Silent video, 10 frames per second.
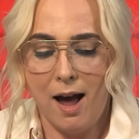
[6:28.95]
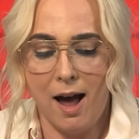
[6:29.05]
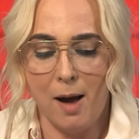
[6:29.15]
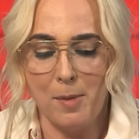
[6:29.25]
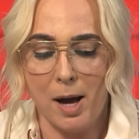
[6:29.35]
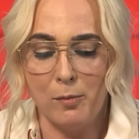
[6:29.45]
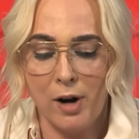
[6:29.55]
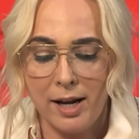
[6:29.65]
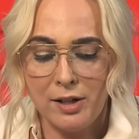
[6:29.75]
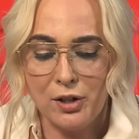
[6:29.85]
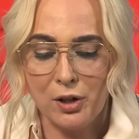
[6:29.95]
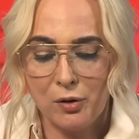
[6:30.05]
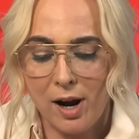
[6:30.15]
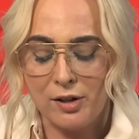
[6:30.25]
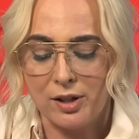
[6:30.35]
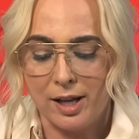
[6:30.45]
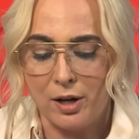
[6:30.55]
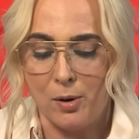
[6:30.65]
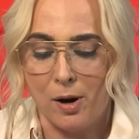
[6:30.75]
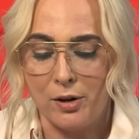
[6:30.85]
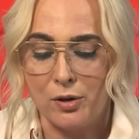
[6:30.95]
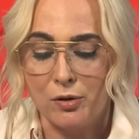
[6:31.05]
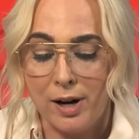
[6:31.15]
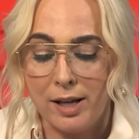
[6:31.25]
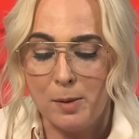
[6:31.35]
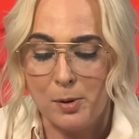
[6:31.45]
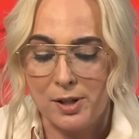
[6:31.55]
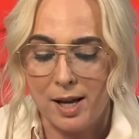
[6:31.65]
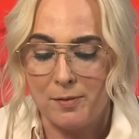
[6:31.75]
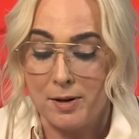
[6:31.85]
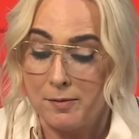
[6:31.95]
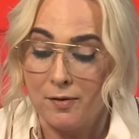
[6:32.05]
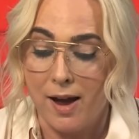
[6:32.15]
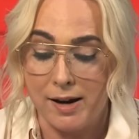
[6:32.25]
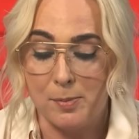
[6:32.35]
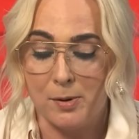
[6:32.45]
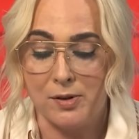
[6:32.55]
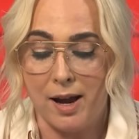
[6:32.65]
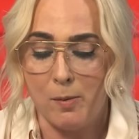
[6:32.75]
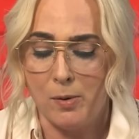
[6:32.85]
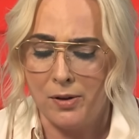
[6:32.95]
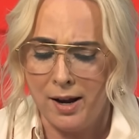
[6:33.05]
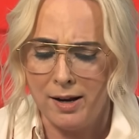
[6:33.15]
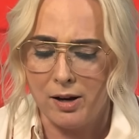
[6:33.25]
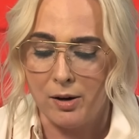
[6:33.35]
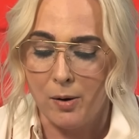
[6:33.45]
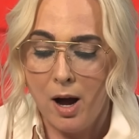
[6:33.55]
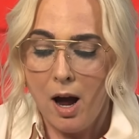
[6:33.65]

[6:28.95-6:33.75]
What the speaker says: I'm writing to congratulate you on your greatly perceptive expose. Well, thank you.